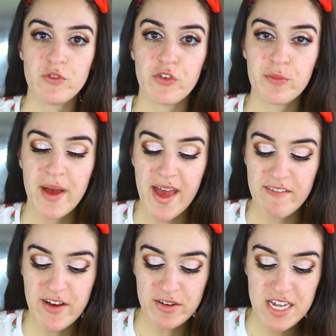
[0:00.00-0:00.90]
So for my
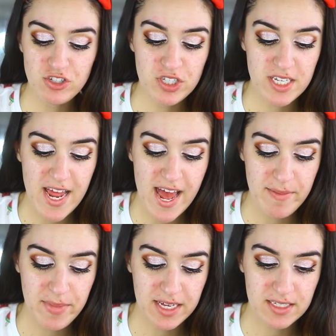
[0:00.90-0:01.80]
foundation today,
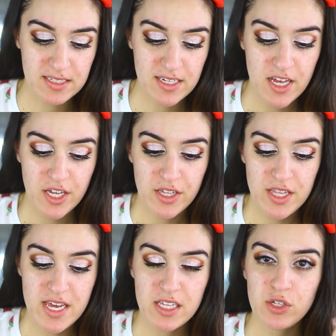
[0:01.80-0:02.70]
I mixed
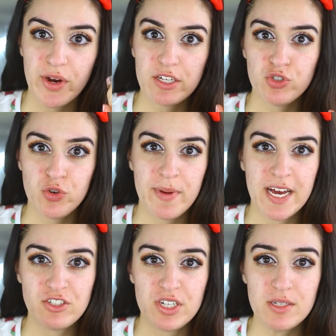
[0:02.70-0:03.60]
the L'Oreal True
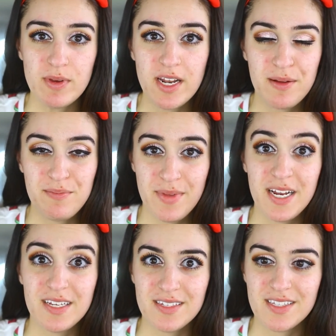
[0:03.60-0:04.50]
Match. It has been a
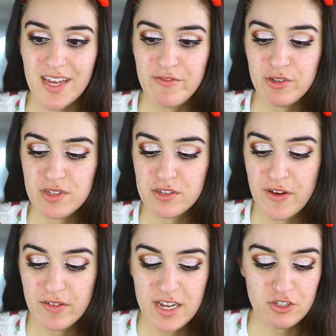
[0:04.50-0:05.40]
minute since I've used this
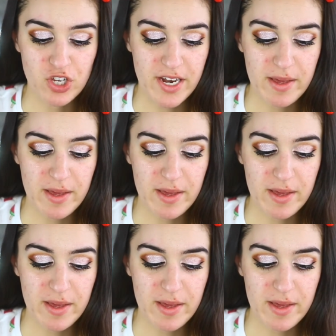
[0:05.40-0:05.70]
foundation.